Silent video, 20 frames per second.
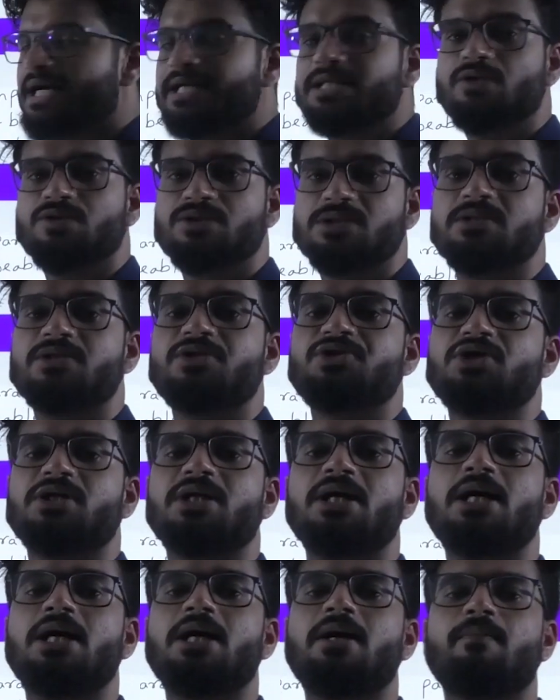high
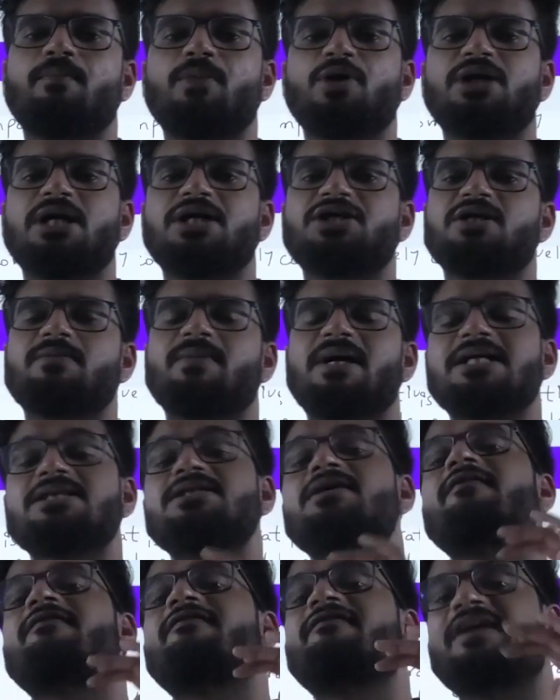concentration. Potassium
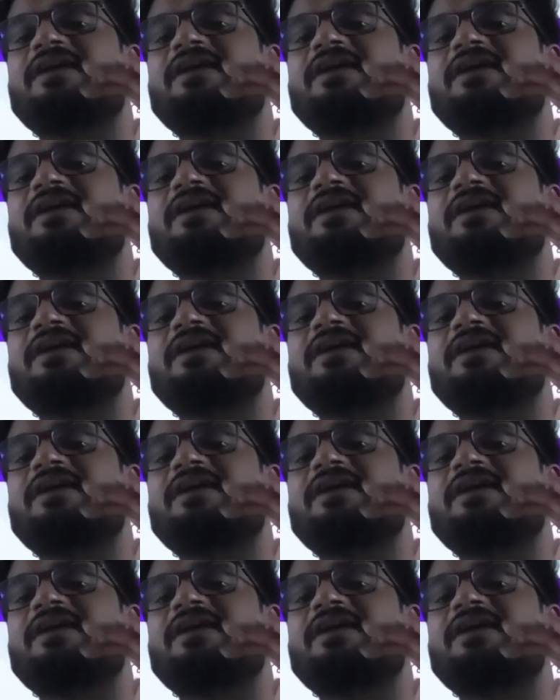ions are